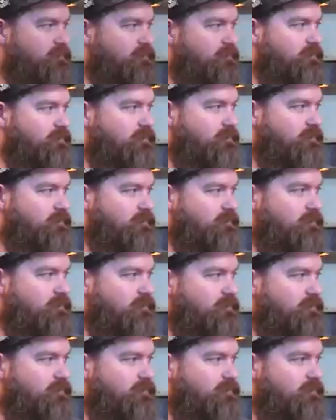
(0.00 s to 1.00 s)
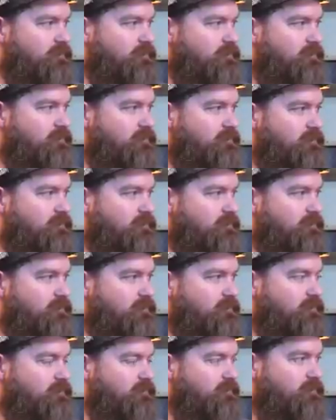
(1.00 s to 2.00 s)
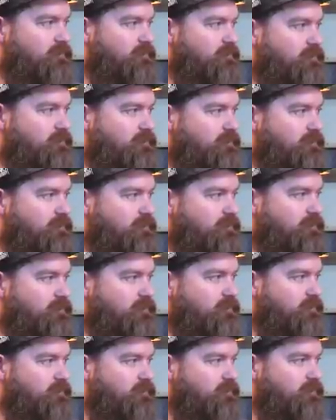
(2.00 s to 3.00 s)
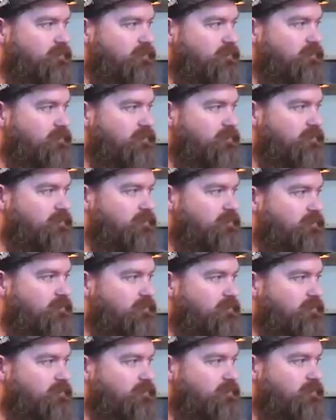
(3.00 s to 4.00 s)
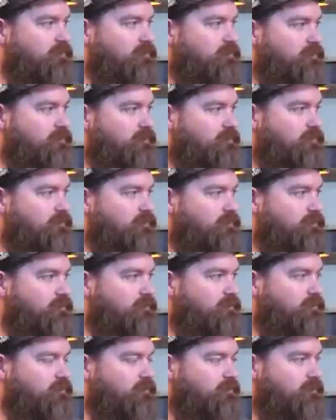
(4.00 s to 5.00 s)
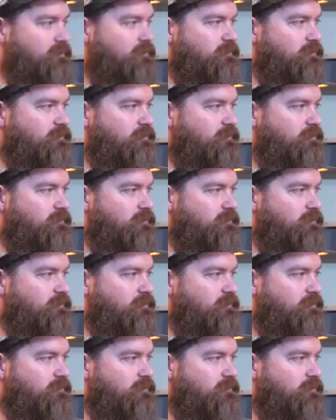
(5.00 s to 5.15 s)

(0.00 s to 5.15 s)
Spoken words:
No words are spoken by the person on screen.